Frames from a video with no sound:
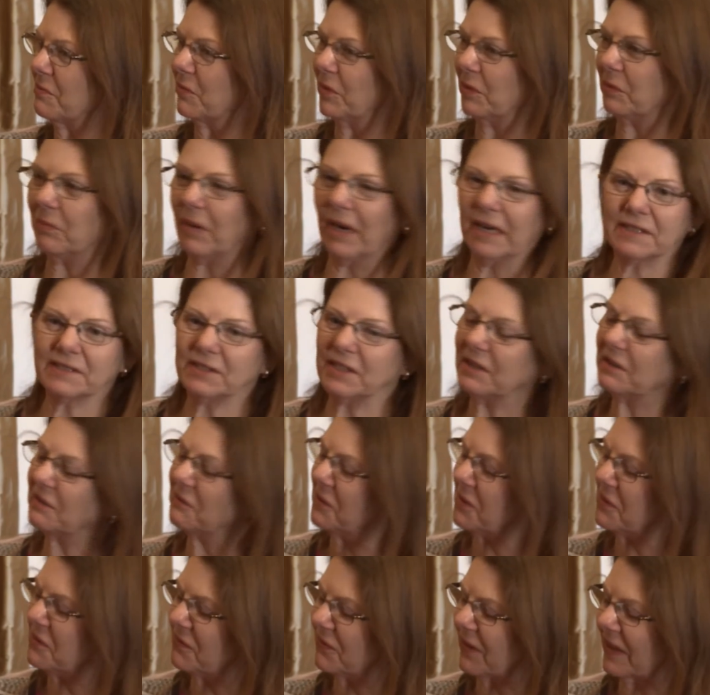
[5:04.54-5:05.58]
with Brexit,
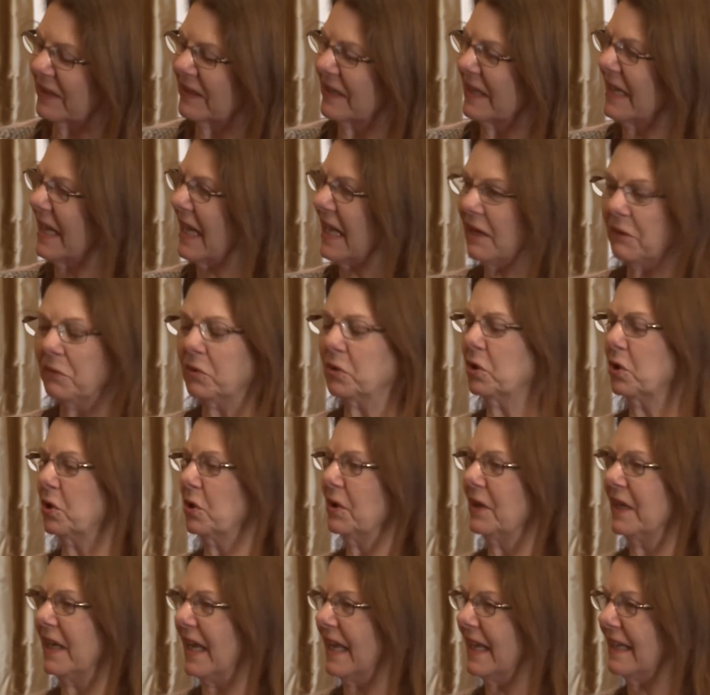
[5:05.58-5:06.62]
with funding, and it will
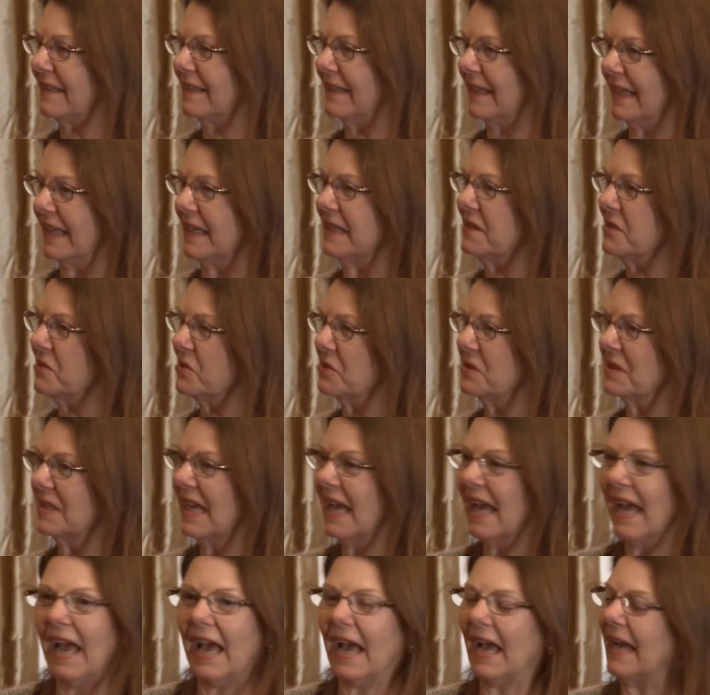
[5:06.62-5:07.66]
create needs,
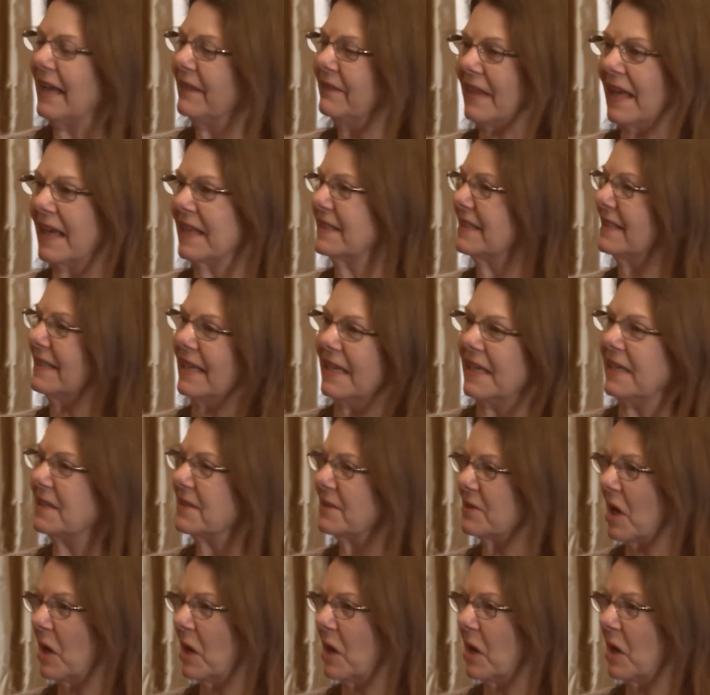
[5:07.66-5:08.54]
and that need is